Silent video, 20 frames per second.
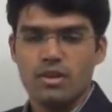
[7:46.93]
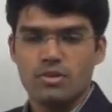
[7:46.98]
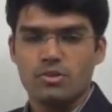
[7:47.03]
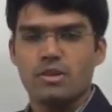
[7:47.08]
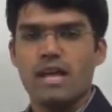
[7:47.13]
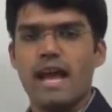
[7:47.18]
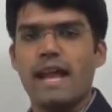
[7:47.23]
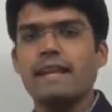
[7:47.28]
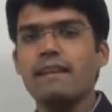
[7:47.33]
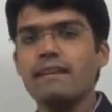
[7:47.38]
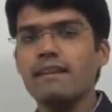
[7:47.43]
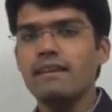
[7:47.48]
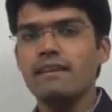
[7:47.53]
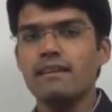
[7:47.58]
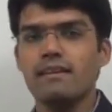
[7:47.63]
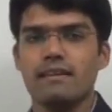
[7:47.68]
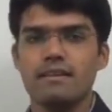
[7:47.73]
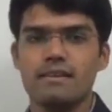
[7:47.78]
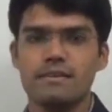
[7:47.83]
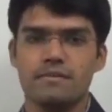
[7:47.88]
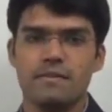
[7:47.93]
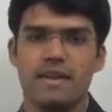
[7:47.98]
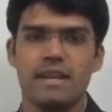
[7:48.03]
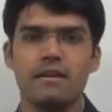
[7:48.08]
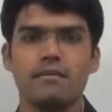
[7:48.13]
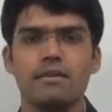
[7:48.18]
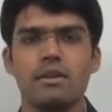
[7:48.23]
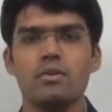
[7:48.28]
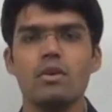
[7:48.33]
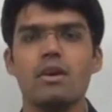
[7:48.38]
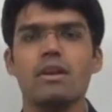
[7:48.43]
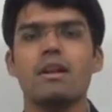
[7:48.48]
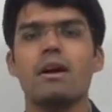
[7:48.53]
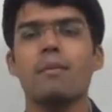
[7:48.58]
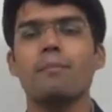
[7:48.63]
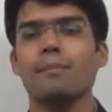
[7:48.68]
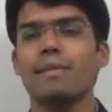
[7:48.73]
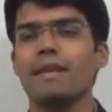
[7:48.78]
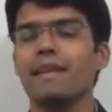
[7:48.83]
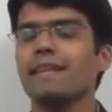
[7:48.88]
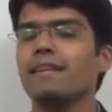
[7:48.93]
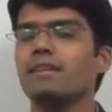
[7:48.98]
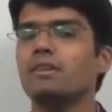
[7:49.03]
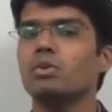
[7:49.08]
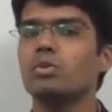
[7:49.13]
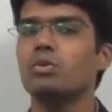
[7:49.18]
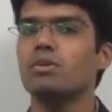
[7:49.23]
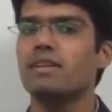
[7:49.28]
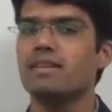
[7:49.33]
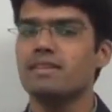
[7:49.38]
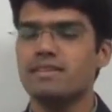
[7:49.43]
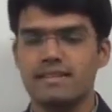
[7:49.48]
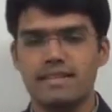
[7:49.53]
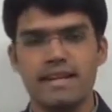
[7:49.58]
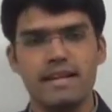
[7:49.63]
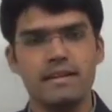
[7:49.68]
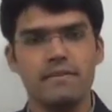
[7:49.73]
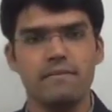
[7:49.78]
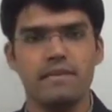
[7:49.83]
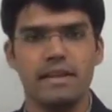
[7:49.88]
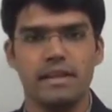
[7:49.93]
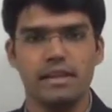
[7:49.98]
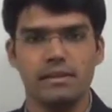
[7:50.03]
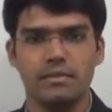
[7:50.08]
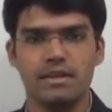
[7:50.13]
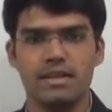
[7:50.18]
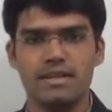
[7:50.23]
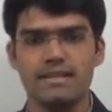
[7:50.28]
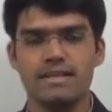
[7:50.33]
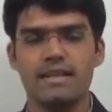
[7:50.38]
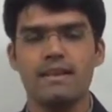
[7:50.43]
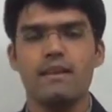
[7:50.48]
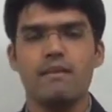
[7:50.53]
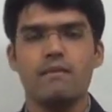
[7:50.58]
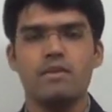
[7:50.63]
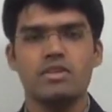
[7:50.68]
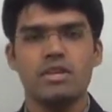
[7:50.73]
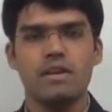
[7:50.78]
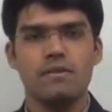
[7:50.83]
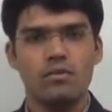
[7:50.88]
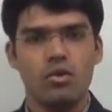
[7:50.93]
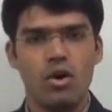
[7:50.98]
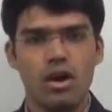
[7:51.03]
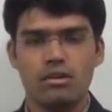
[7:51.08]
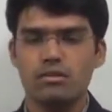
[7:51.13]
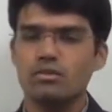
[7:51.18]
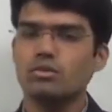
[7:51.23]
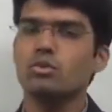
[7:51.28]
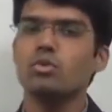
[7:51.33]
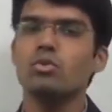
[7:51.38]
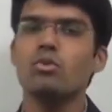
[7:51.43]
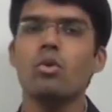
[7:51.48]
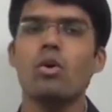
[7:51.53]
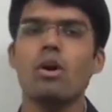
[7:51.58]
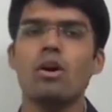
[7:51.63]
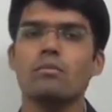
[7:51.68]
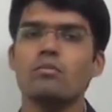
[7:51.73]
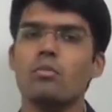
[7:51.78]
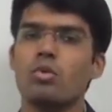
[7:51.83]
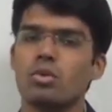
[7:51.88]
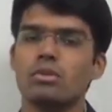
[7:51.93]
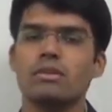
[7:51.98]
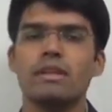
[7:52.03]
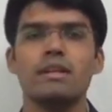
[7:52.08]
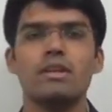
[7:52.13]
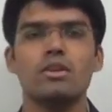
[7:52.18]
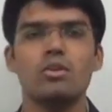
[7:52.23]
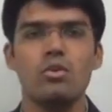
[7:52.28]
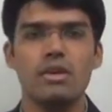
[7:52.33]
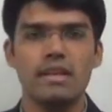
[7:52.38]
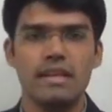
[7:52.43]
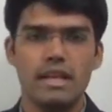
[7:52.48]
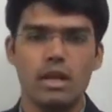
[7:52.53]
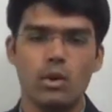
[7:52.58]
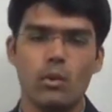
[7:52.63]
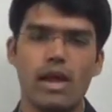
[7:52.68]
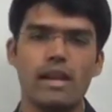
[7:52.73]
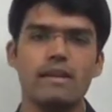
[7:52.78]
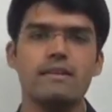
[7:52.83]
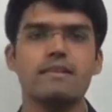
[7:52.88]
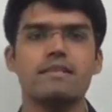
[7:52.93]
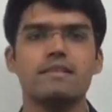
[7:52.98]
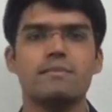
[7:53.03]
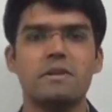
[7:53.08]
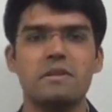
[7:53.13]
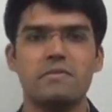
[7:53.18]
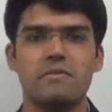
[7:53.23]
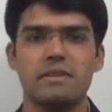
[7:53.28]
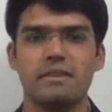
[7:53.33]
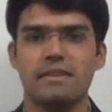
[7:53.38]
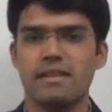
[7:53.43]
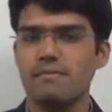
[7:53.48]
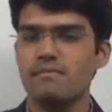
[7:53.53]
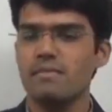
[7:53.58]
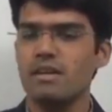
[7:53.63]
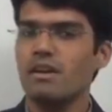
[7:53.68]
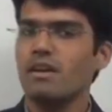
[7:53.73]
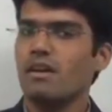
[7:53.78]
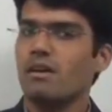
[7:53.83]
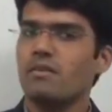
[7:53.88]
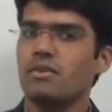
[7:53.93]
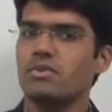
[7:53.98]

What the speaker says: So the idea here is, whenever you are comparing two distant variables which have got two or more than two inequalities between them,